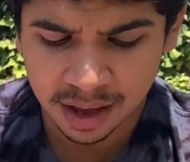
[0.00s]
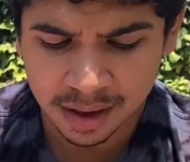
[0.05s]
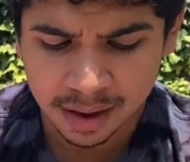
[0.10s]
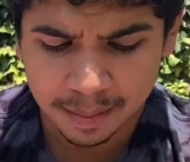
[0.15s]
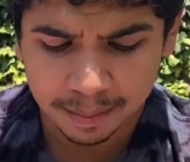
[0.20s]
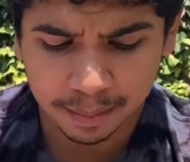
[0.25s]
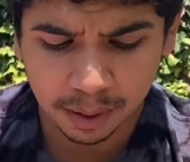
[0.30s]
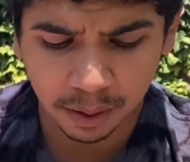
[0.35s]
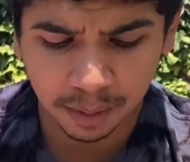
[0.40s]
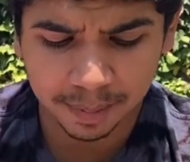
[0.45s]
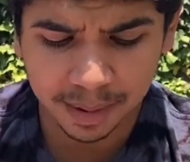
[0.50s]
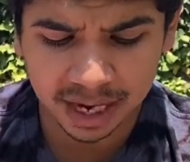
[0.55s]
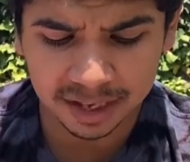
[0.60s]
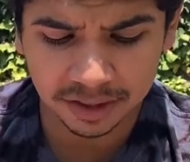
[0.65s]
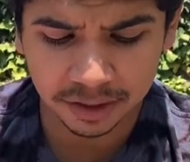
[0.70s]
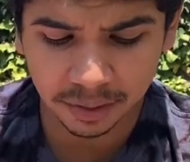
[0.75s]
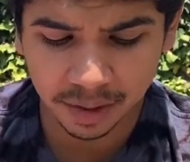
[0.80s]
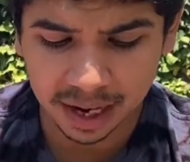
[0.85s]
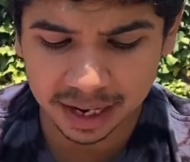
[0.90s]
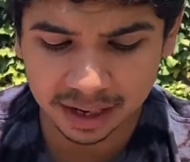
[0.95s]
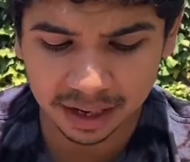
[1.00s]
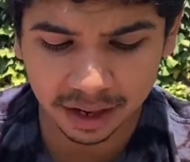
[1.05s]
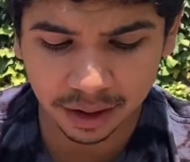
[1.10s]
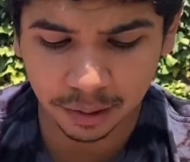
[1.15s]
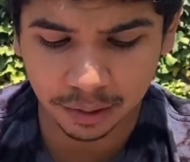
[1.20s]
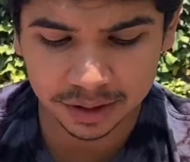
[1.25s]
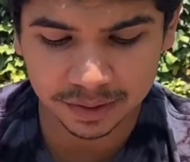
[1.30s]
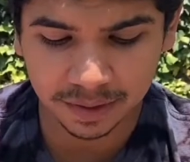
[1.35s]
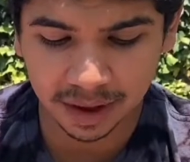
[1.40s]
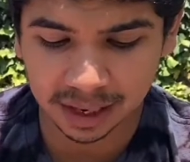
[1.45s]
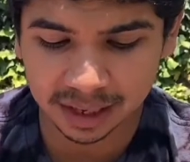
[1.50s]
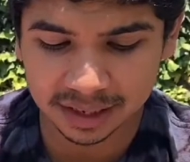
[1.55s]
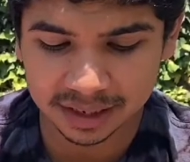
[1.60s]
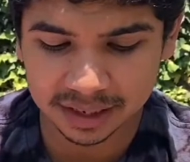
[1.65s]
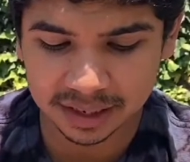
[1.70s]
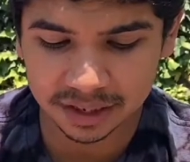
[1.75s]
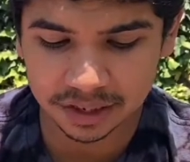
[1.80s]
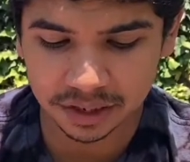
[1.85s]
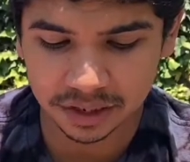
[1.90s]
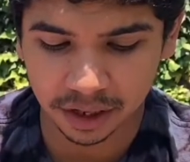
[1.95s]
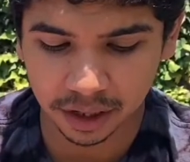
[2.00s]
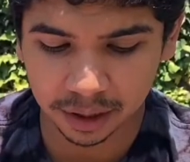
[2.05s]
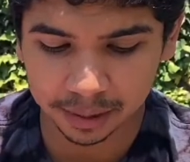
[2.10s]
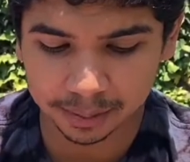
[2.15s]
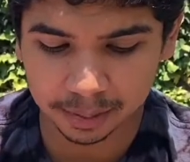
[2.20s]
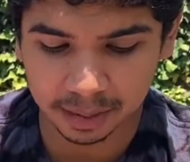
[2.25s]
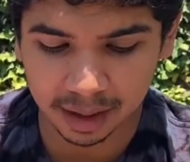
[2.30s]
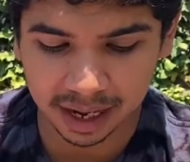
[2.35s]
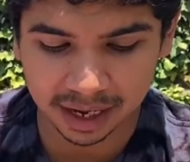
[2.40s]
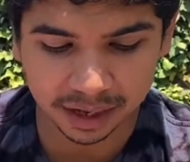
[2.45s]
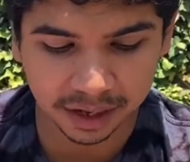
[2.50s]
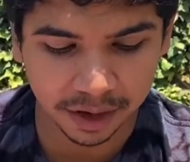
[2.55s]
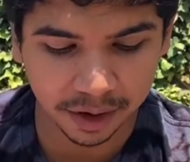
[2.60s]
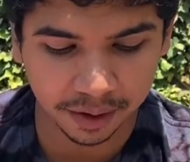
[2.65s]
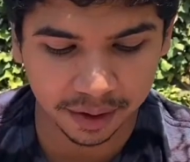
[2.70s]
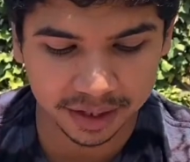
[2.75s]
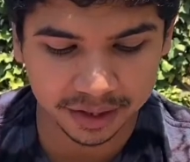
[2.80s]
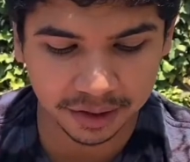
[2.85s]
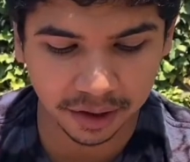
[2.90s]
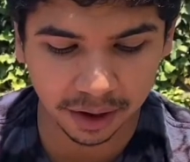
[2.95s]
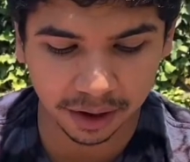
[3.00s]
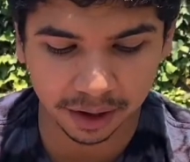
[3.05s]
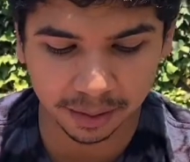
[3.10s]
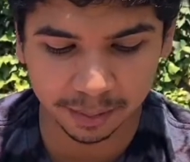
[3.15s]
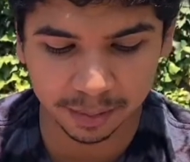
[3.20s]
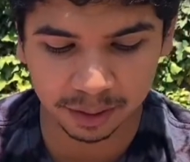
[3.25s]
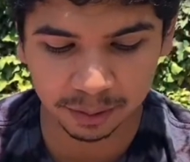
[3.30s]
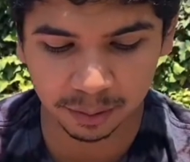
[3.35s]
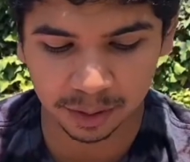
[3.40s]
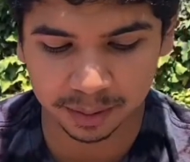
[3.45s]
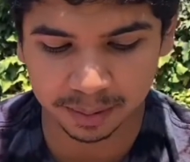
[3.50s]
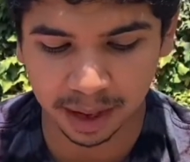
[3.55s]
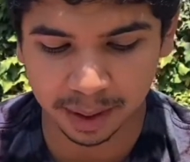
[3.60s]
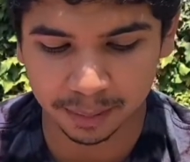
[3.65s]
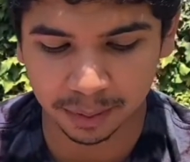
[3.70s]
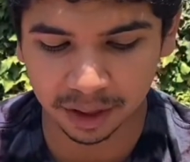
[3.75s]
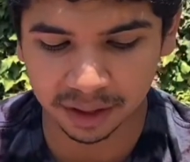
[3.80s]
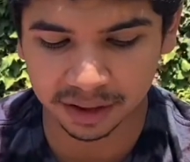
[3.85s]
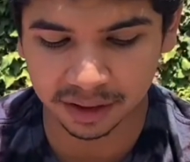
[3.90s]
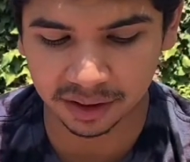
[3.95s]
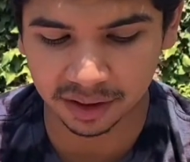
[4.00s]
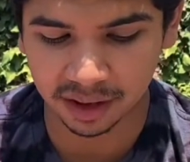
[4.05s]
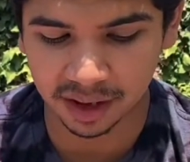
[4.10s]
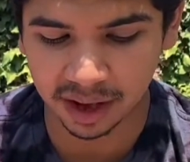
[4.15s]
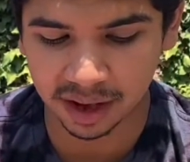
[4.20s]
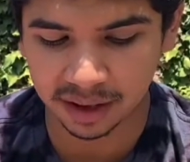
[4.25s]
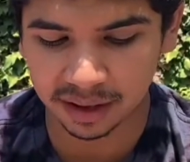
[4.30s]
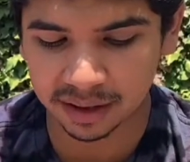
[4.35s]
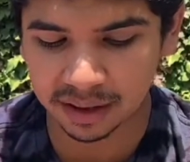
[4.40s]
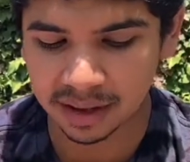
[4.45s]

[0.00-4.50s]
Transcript: But my serenity was finally disturbed by a curious argument with my brother-in-law.